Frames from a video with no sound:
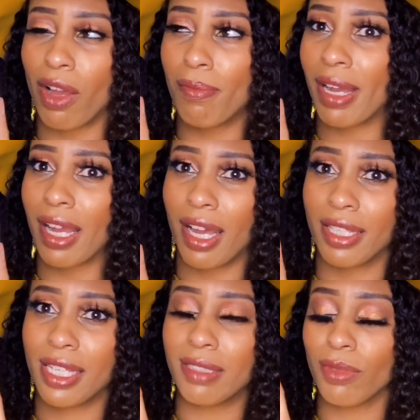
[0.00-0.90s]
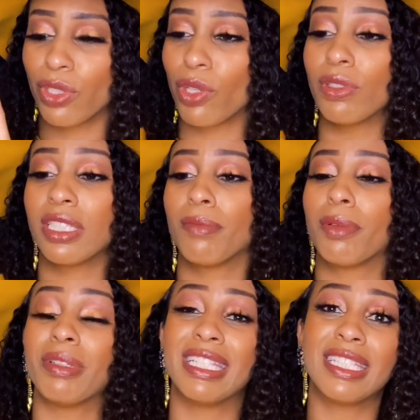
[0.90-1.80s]
oh my God, they smell so similar.
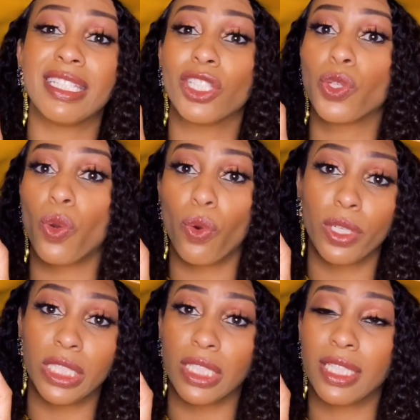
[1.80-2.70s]
But this is gorgeous.